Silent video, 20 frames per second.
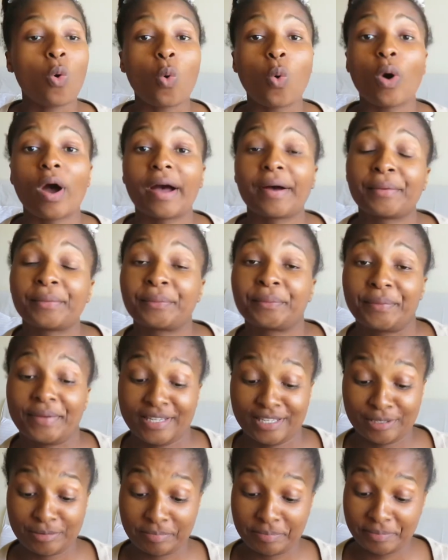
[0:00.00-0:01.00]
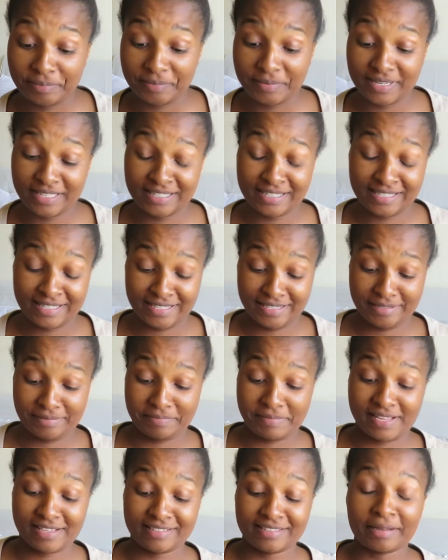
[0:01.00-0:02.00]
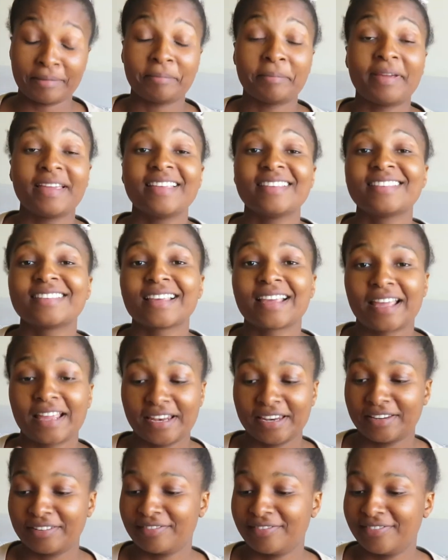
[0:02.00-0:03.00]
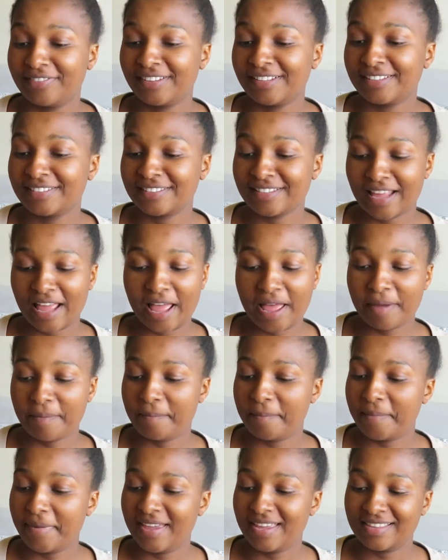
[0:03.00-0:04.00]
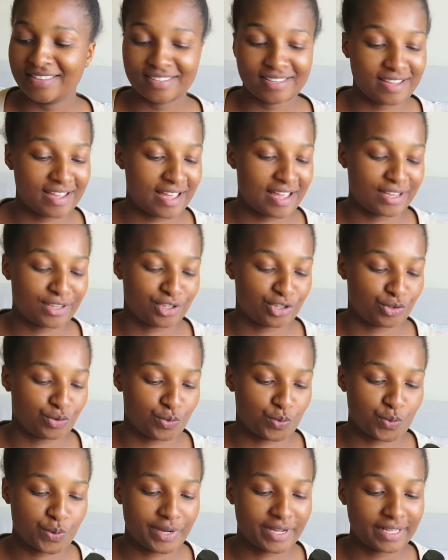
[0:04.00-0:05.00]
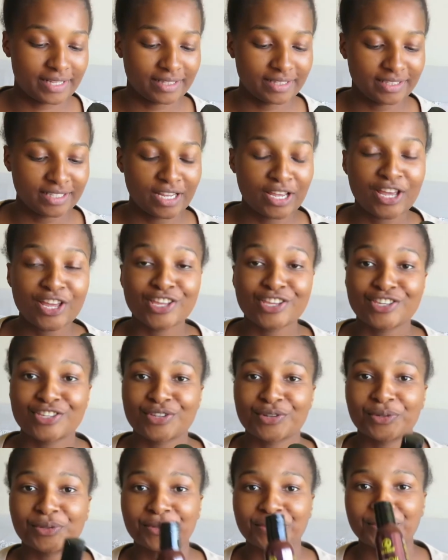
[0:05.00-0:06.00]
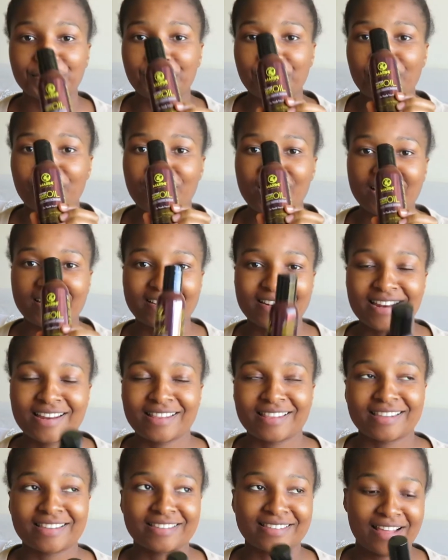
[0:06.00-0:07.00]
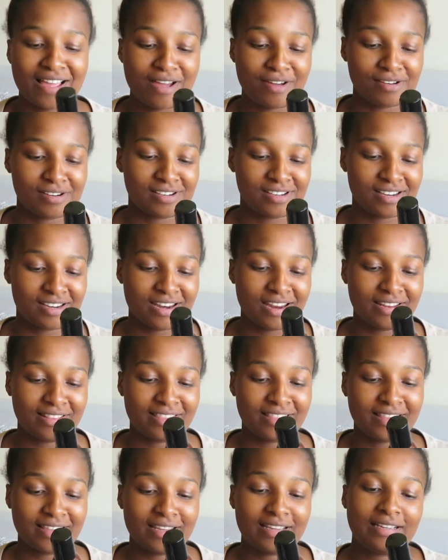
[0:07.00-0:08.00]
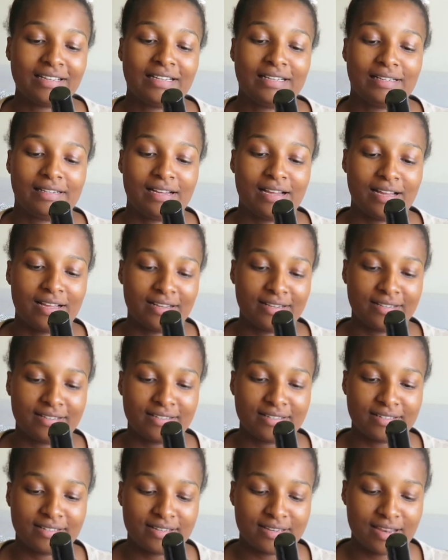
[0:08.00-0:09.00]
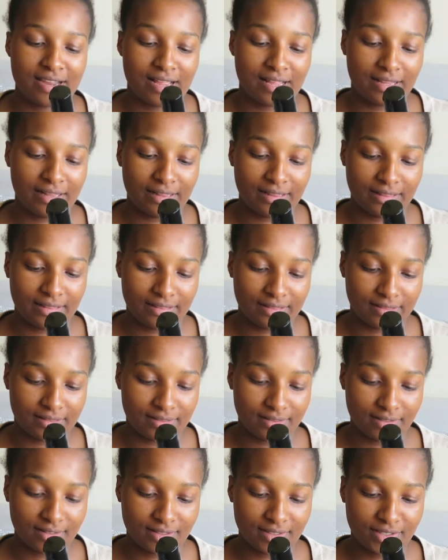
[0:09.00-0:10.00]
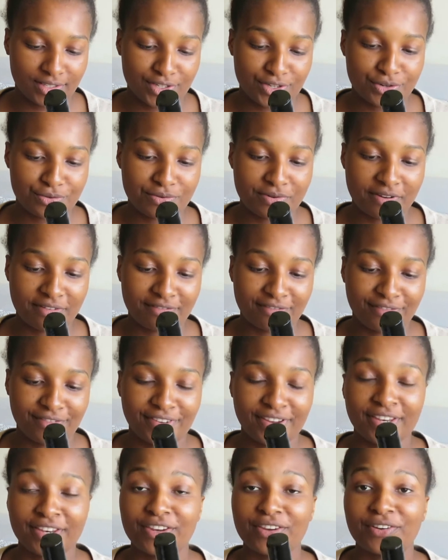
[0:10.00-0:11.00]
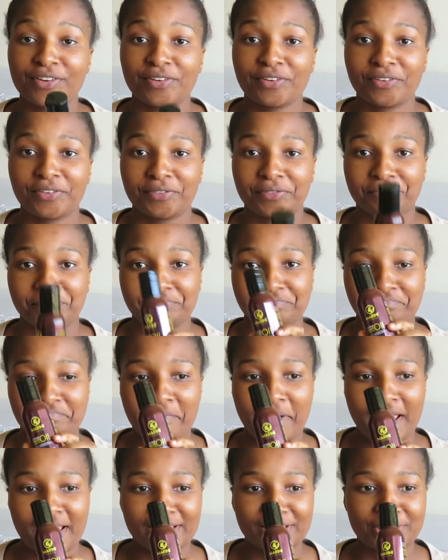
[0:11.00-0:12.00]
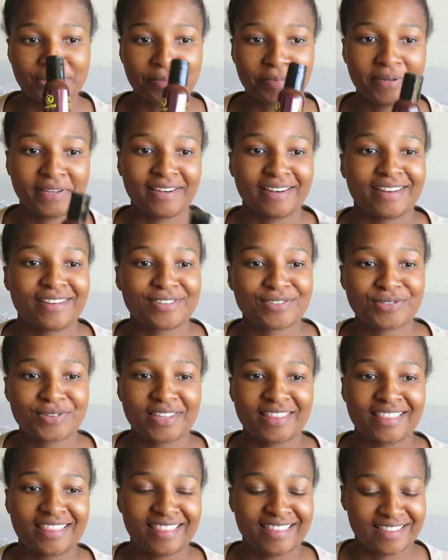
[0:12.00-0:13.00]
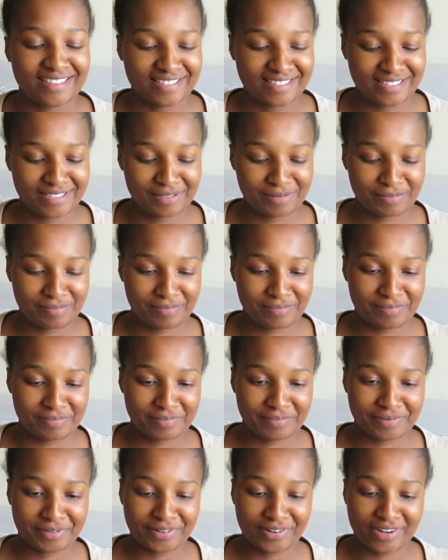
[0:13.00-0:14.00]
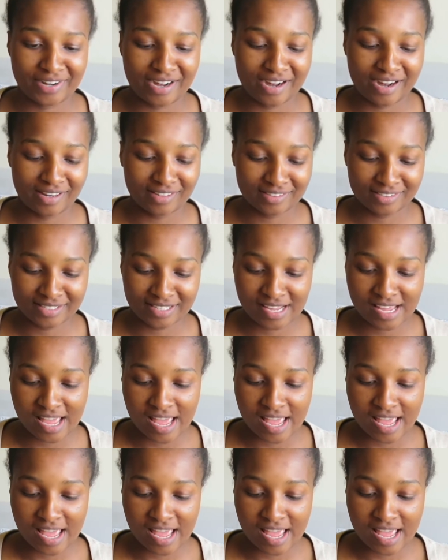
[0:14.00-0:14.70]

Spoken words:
wow, it smells amazing and it feels amazing as well. So I'm gonna try this out, and I think I'll do a video on my experience with this product.